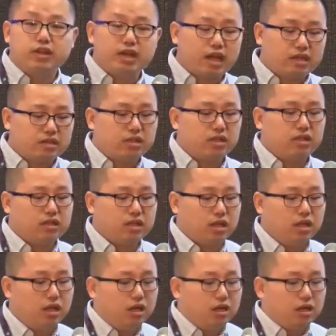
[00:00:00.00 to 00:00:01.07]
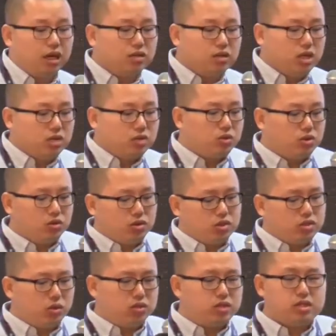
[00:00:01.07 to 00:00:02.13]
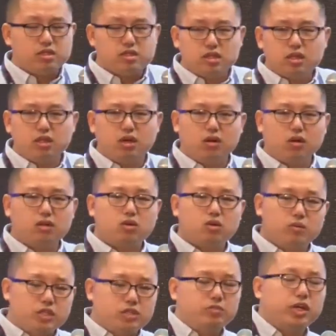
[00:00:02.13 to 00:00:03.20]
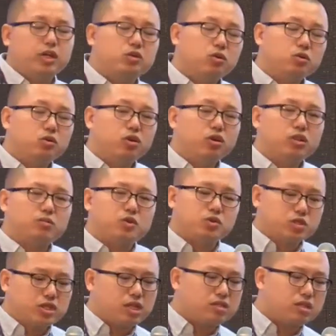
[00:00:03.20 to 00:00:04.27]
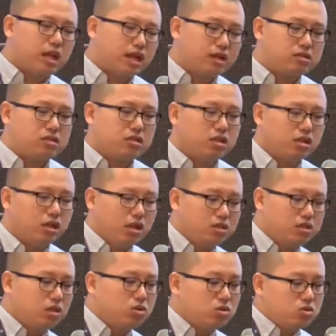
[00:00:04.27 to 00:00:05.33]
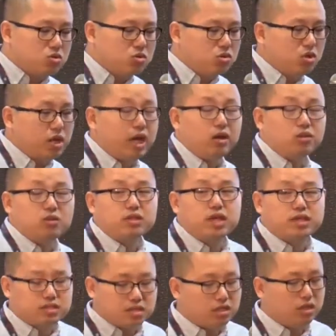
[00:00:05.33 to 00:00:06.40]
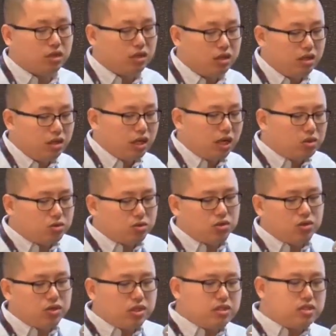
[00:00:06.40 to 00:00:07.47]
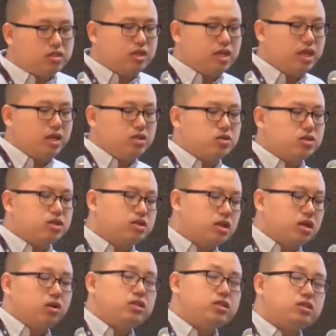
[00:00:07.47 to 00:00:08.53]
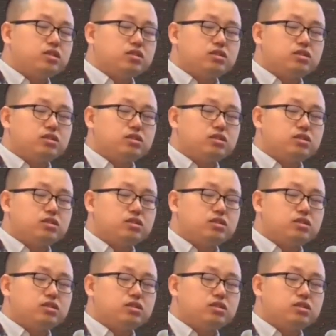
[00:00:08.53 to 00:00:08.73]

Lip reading: no matter for some circle, maybe the view will not pass, like say select